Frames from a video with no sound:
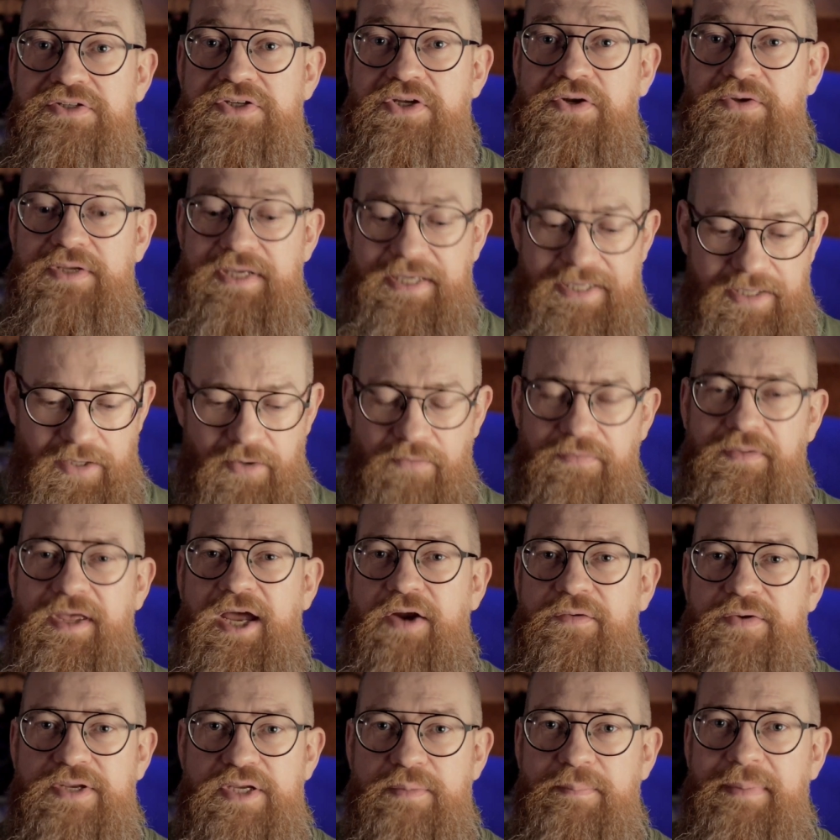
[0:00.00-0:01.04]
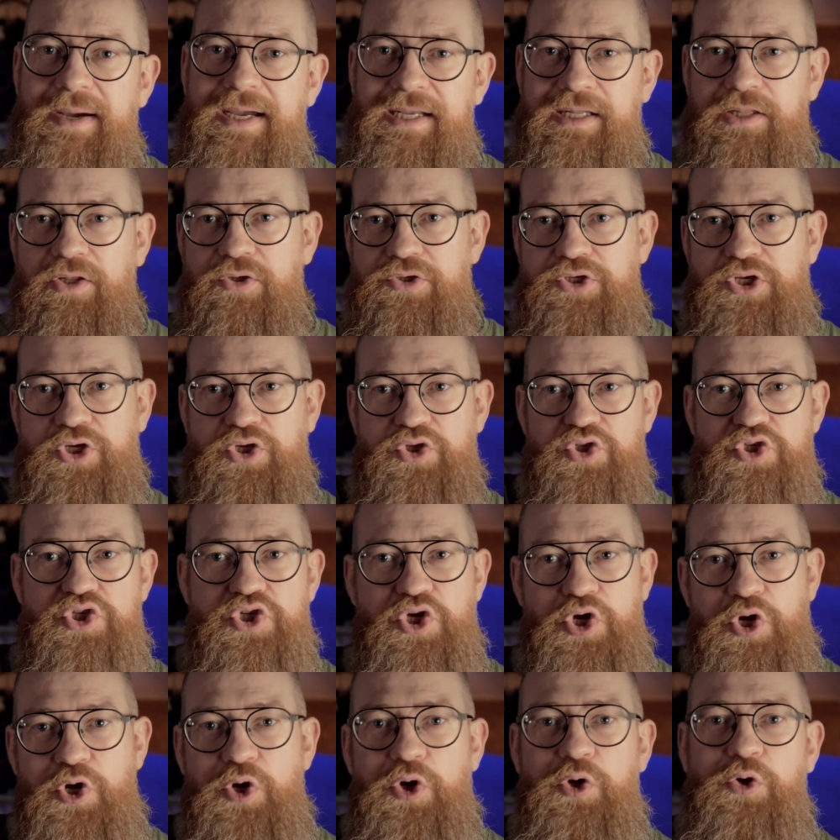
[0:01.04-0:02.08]
You know, you get on there and you pedal and you can
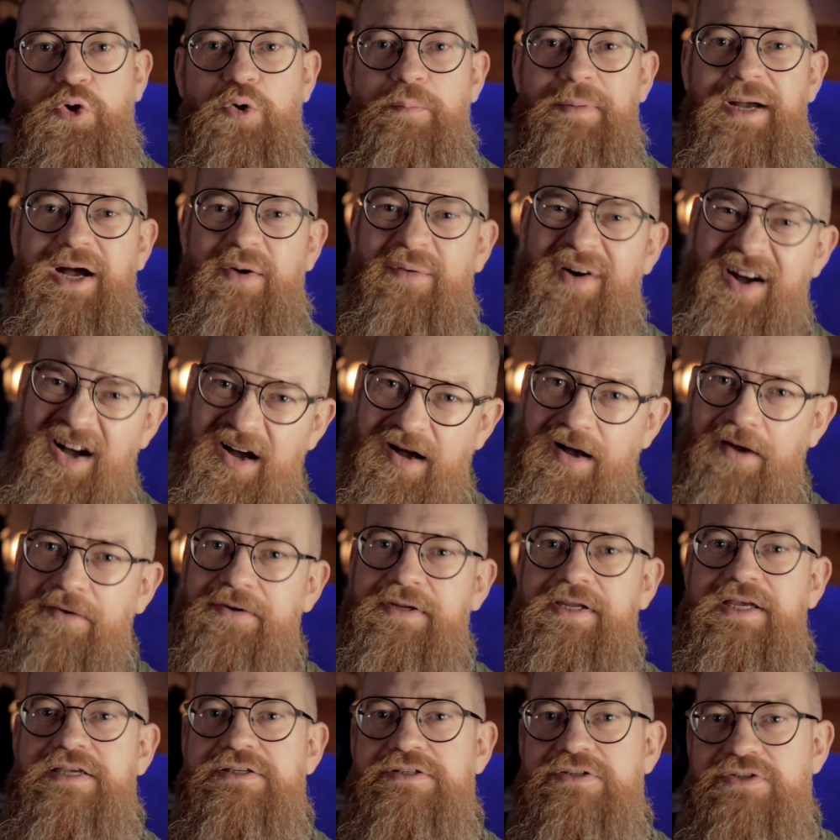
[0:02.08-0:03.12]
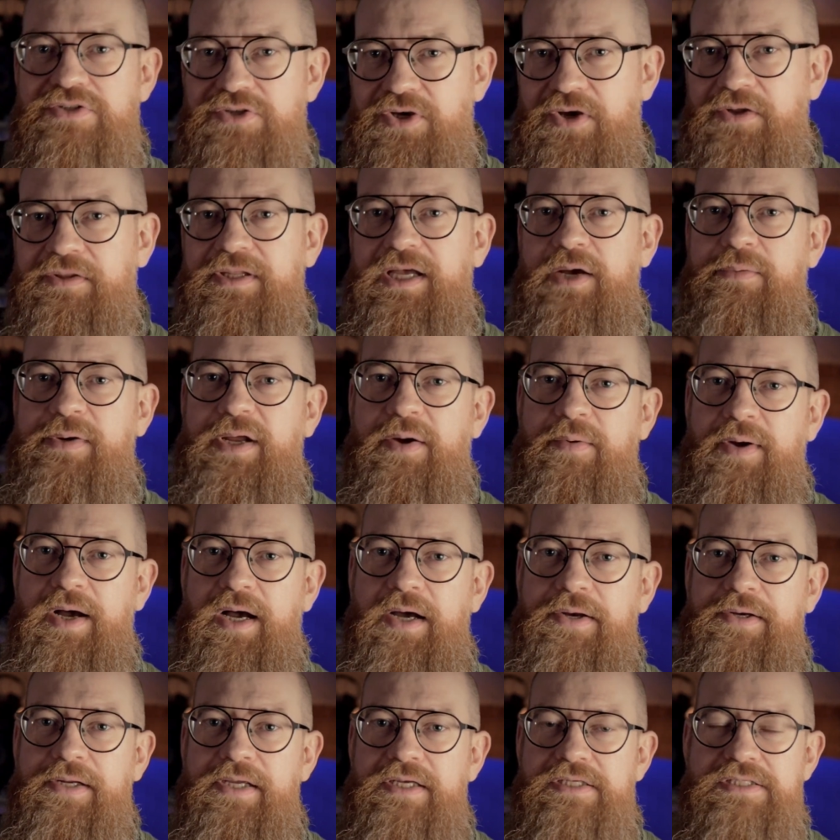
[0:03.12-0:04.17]
turn up how hard it is and turn down how
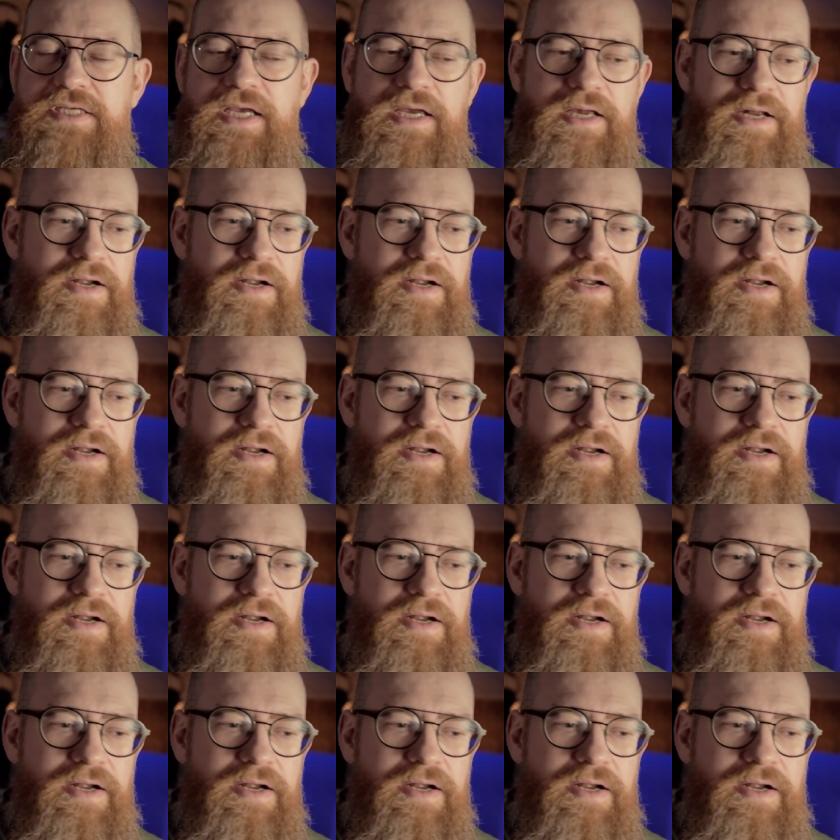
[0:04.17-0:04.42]
hard it is.